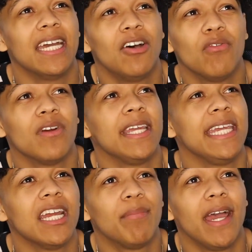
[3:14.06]
over a
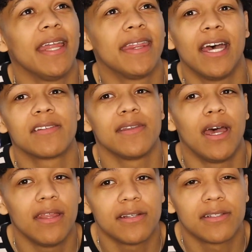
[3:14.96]
year, probably
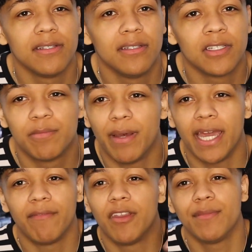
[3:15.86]
$1,000 just
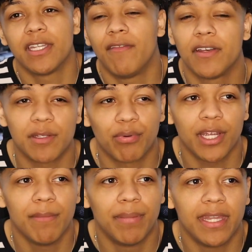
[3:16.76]
buying and flipping stuff on
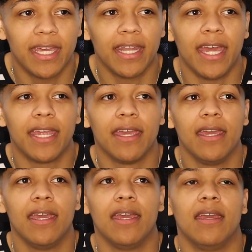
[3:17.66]
Supreme. But then like,
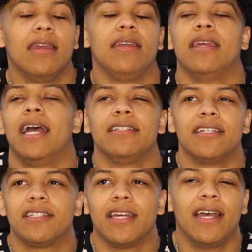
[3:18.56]
I
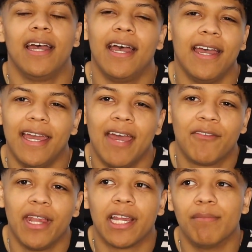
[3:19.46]
just,
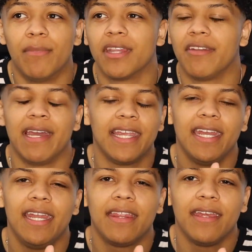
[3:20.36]
after like a month of not
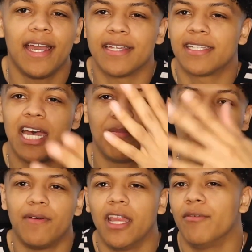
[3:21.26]
getting anything, I stopped
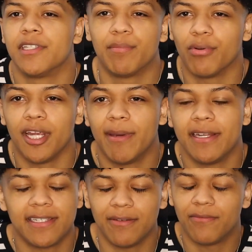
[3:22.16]
following Supreme. I
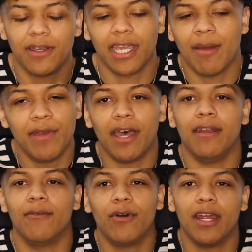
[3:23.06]
just said, fuck it, I'm
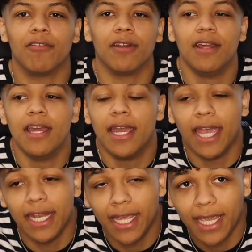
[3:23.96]
done, whatever.
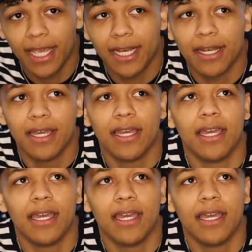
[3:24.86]
And then,